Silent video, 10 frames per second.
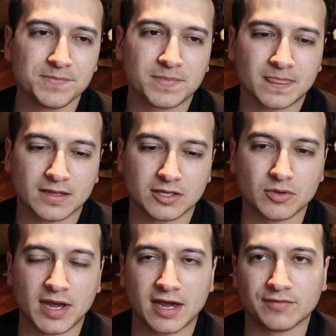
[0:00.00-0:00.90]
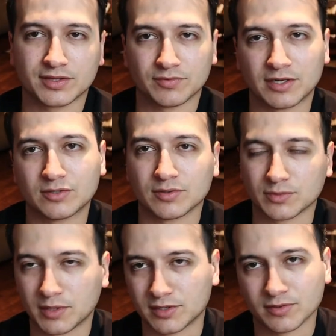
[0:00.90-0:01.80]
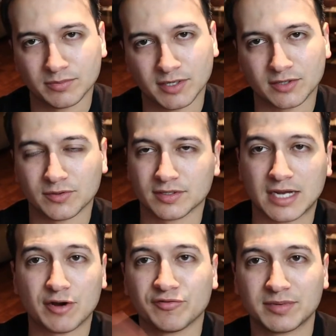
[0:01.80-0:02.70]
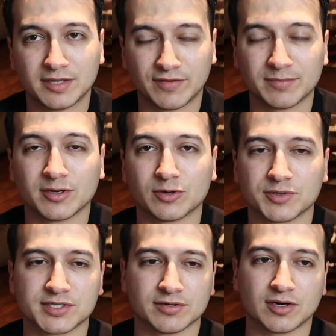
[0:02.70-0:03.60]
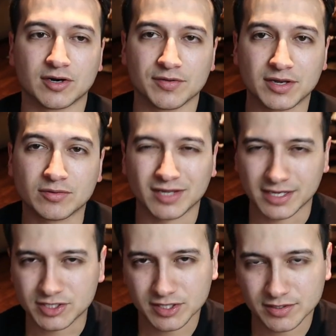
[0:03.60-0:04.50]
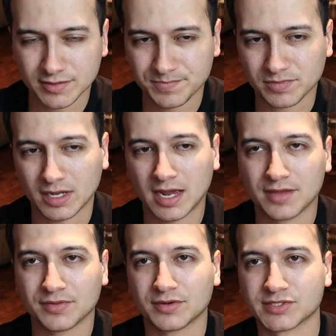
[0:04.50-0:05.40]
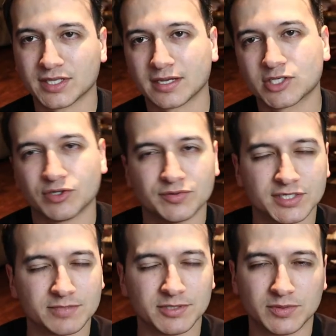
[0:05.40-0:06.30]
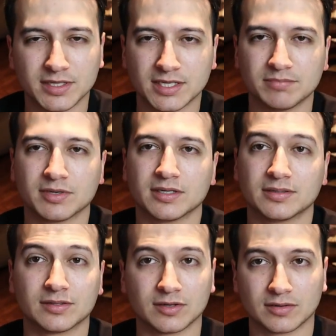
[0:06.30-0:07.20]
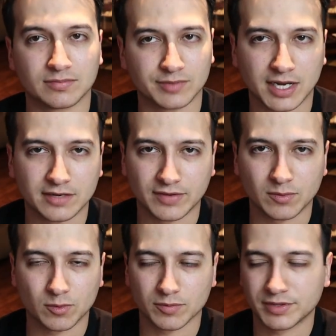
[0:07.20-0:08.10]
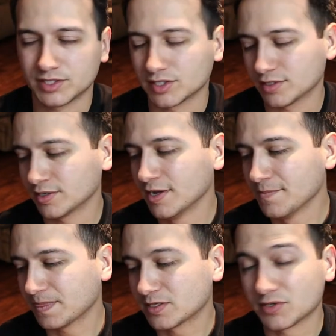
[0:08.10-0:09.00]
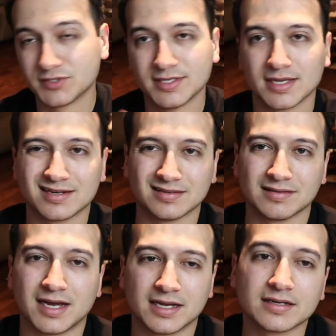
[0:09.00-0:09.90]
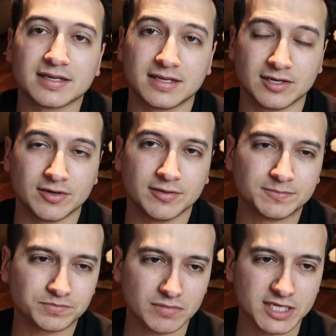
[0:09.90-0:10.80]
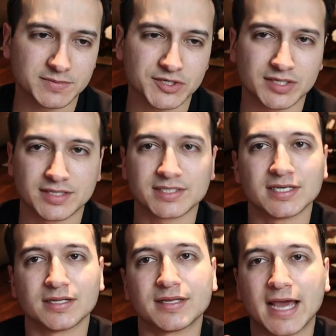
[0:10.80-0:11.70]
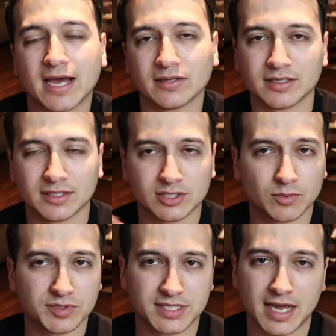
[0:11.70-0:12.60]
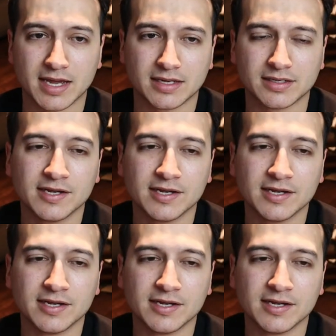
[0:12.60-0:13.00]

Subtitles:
you have like the red court, the white court, the black court, however many vampire courts there are, they don't like each other, and there's like truces between them, but they're kind of at war with each other. So you see that a lot here, especially in the scene in the alley, like towards the end,